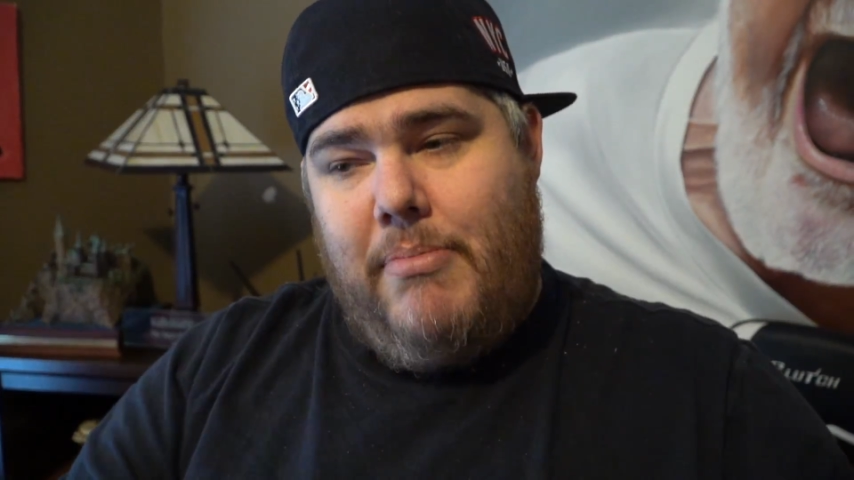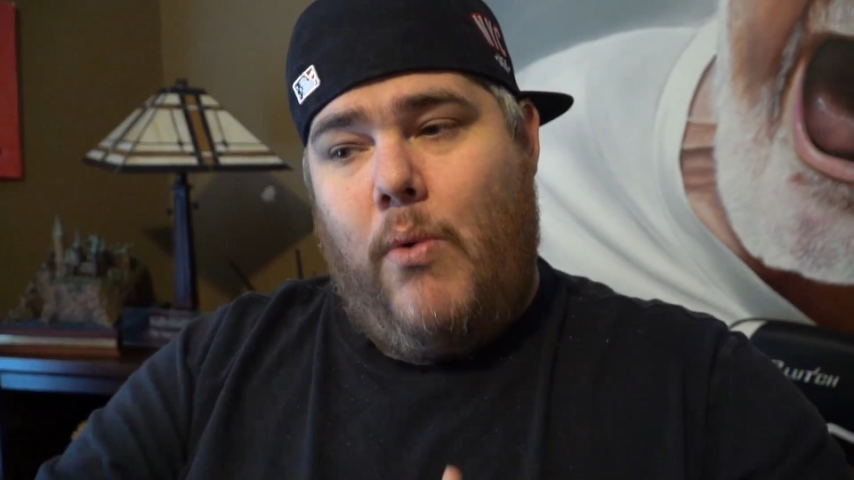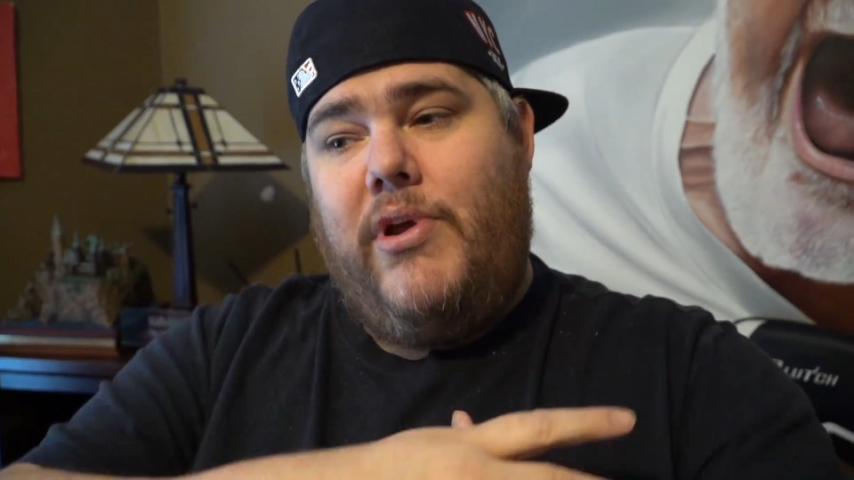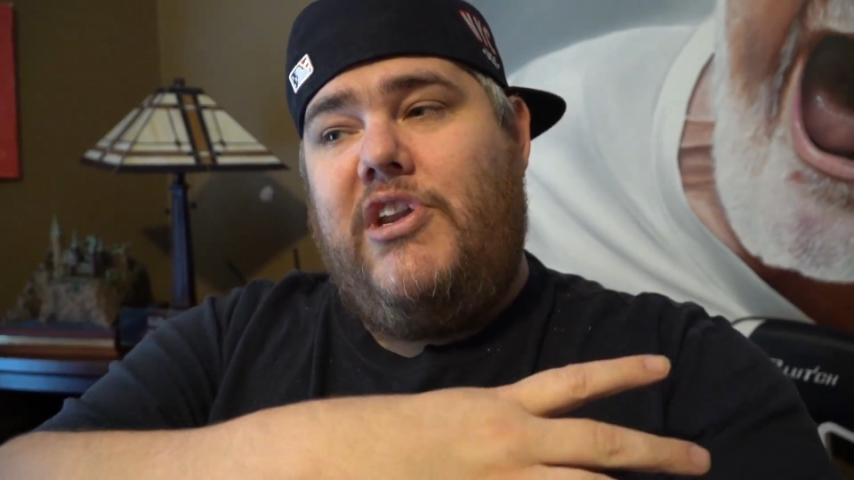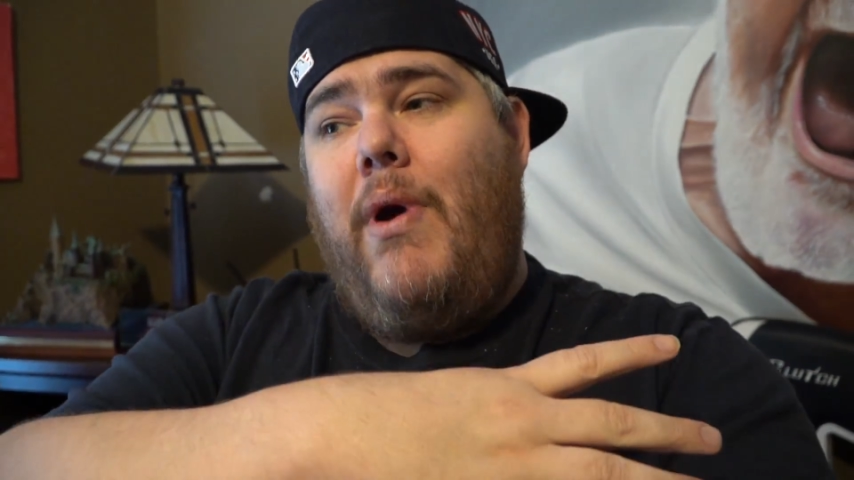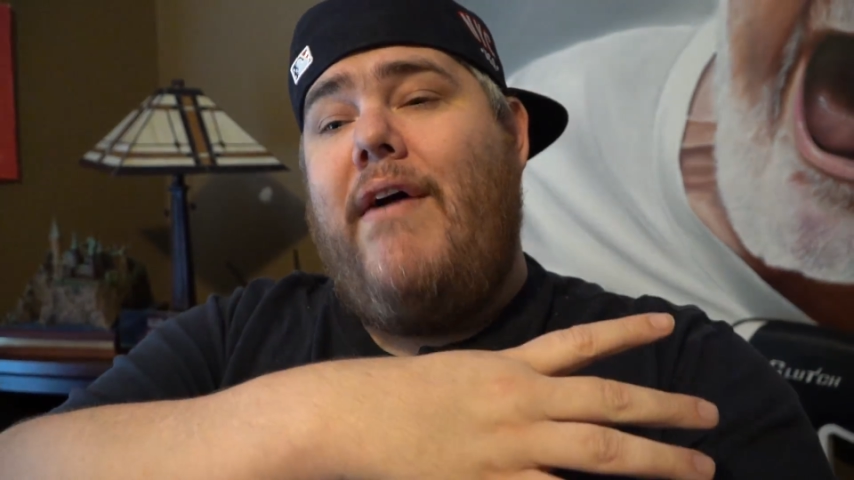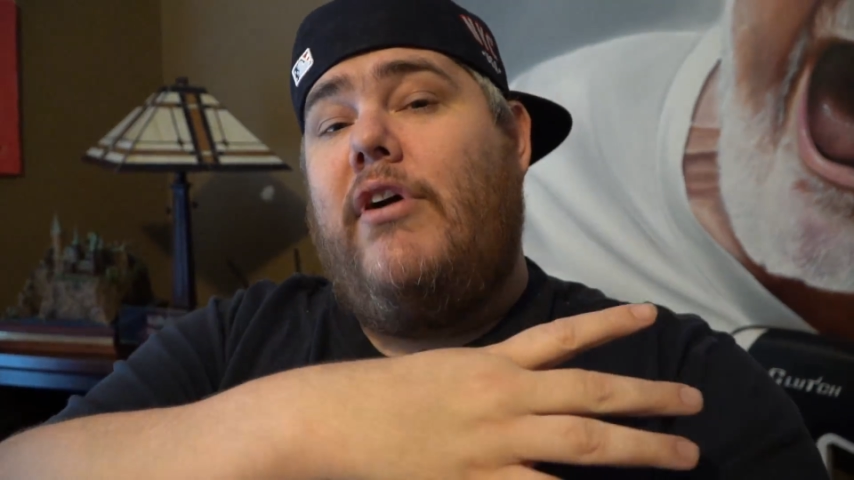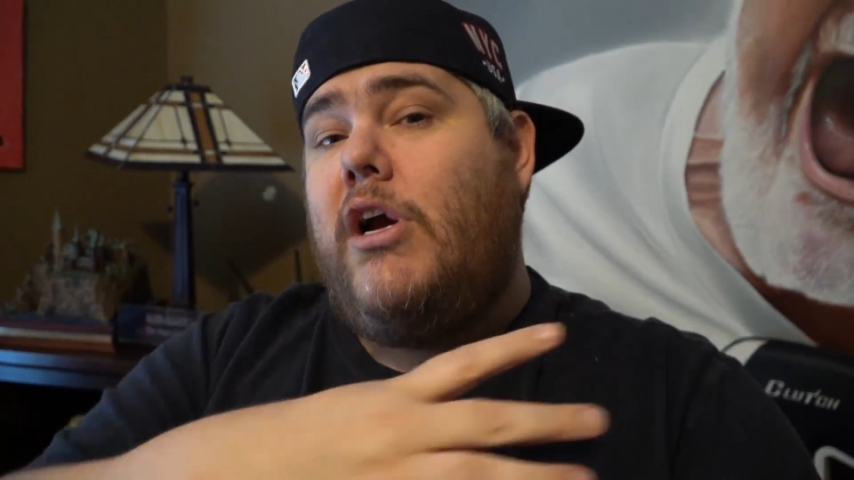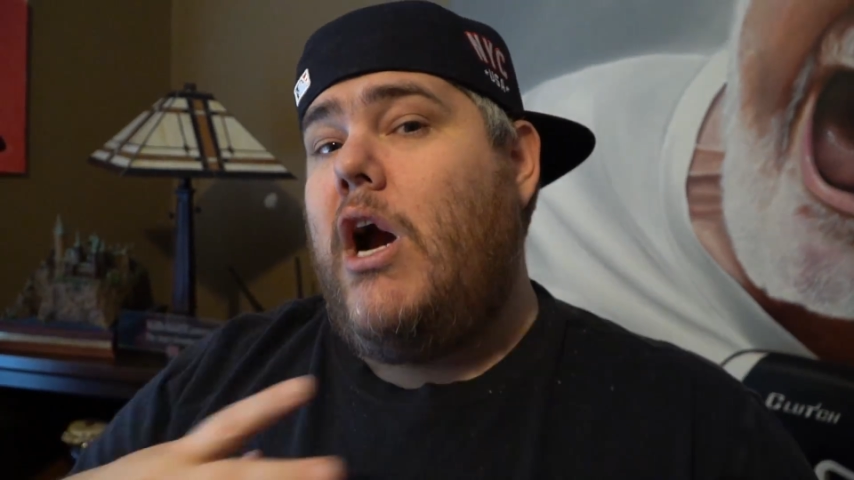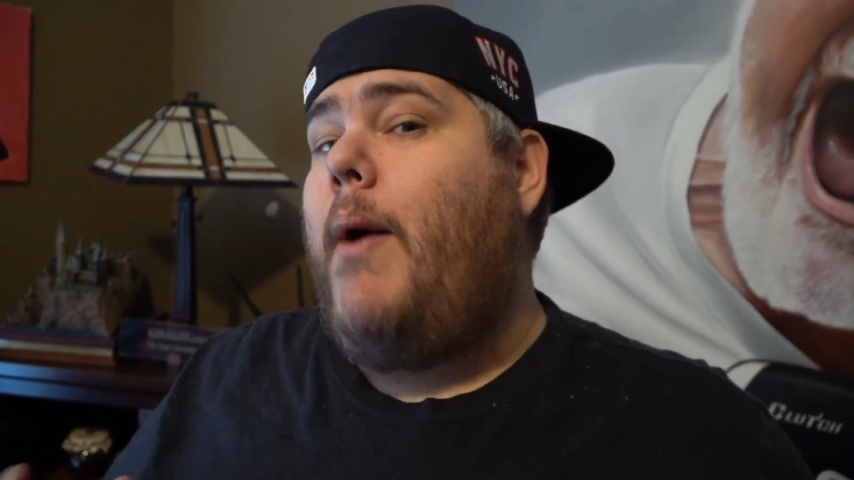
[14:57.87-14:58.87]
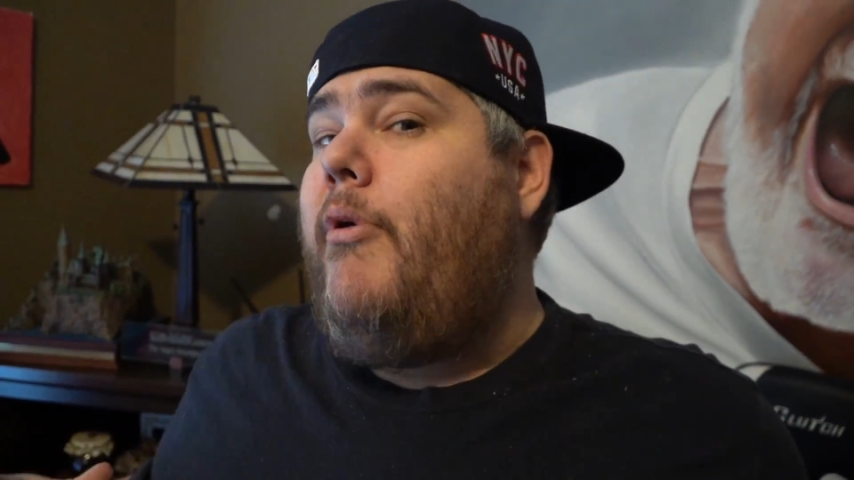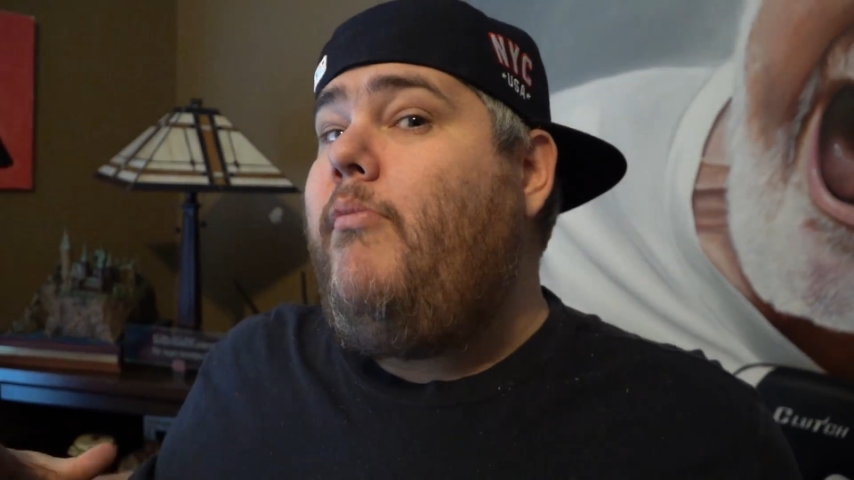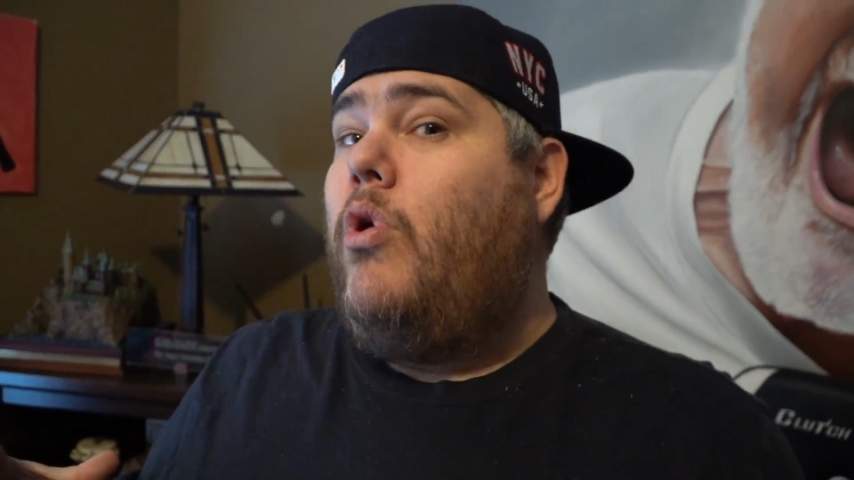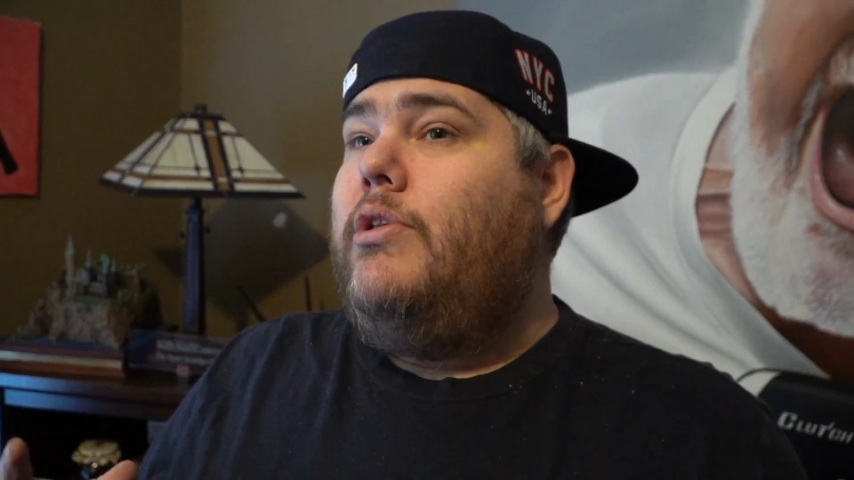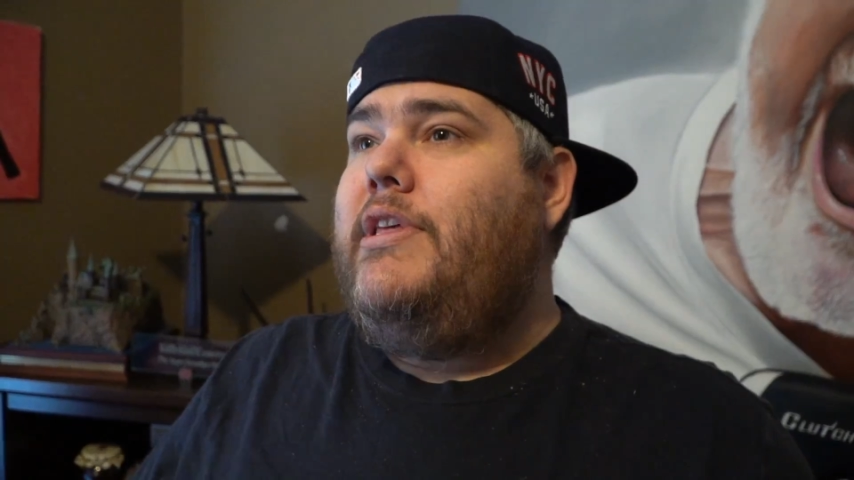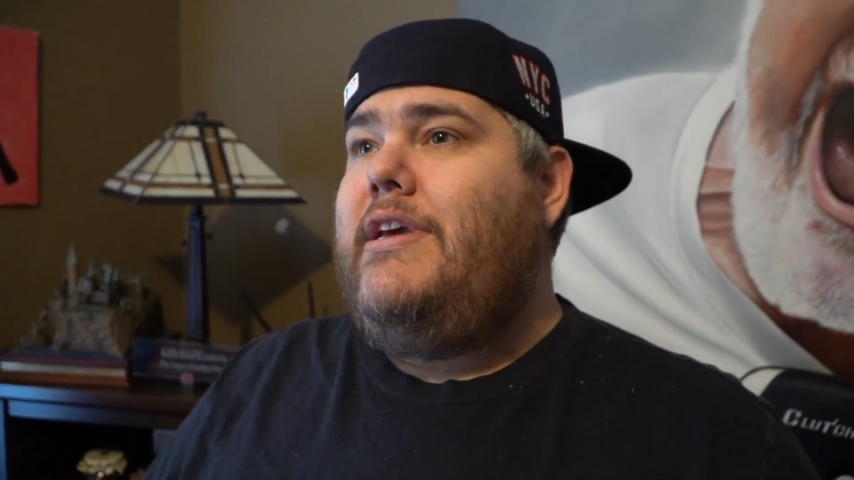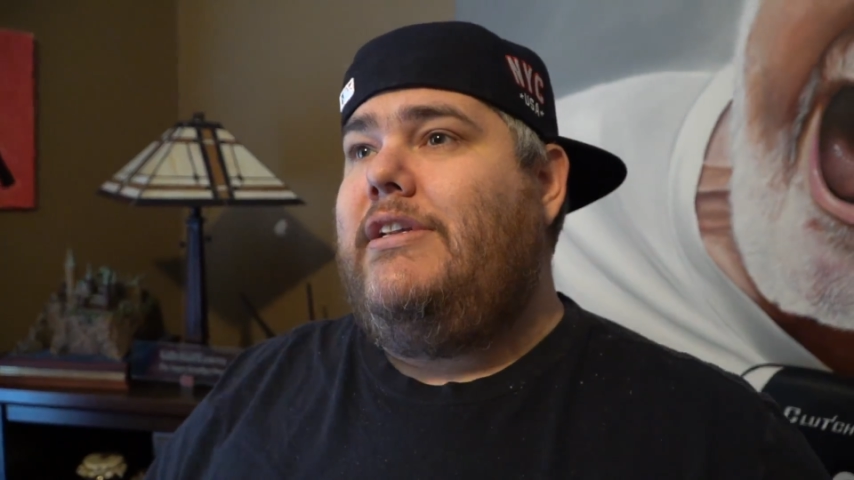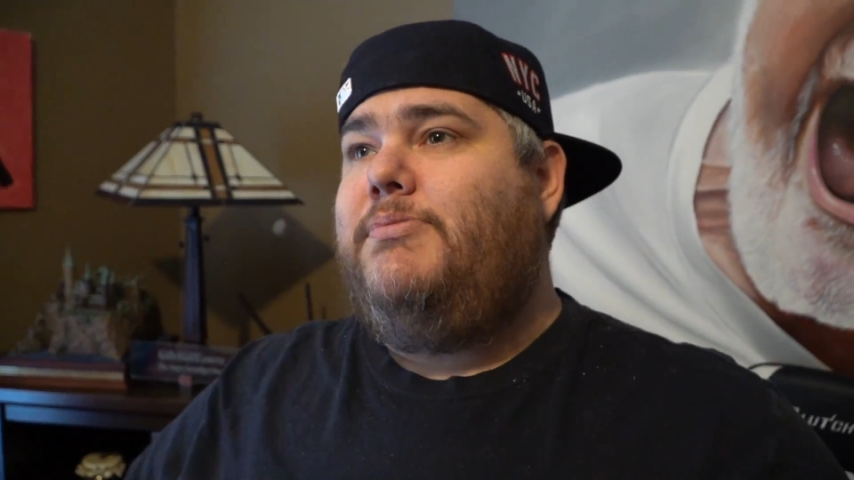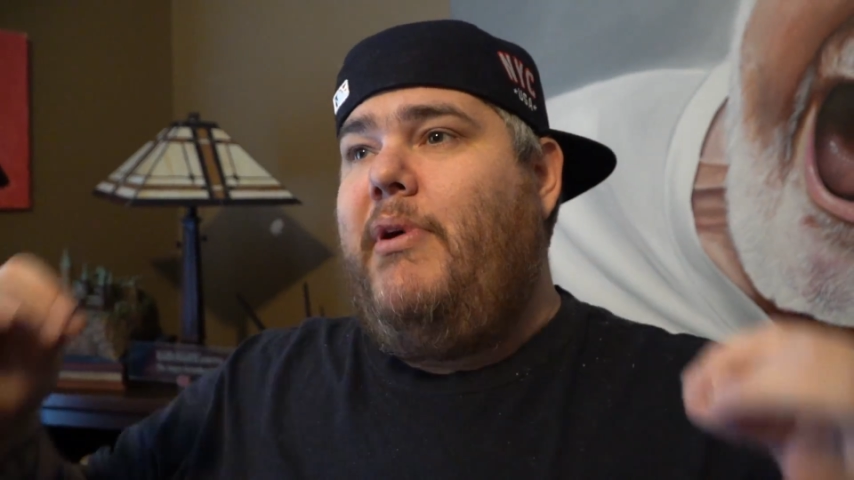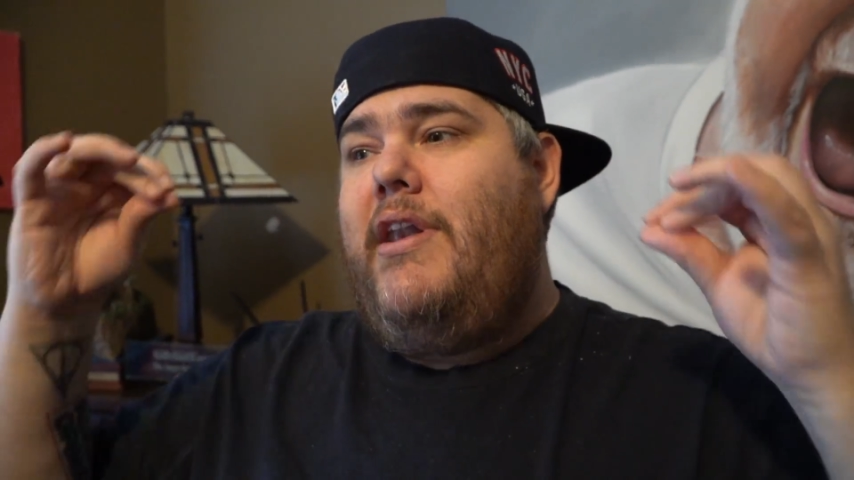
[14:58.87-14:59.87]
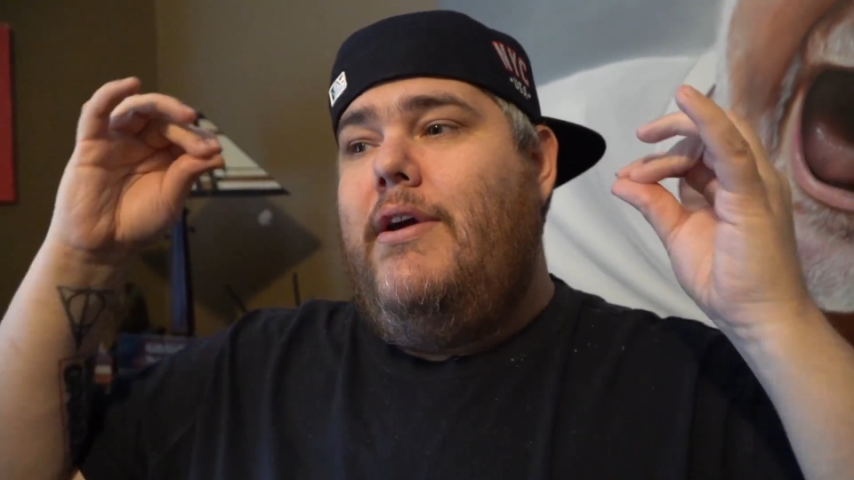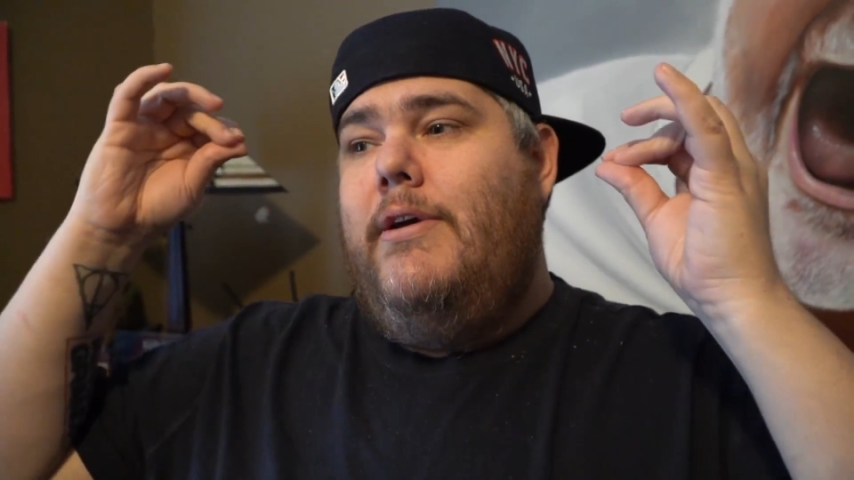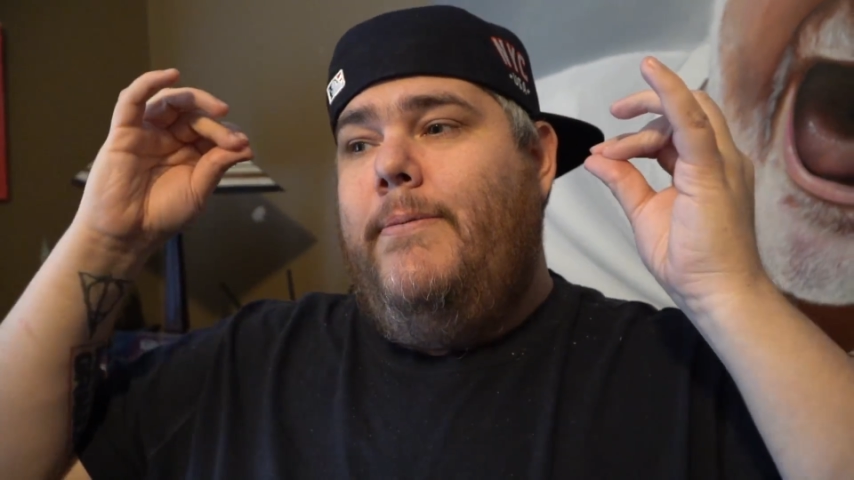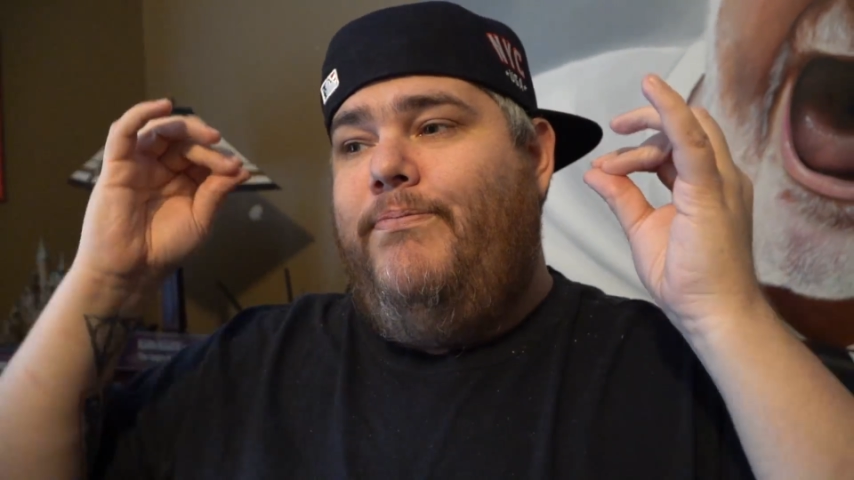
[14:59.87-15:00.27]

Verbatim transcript: but we do have a couple more leads, but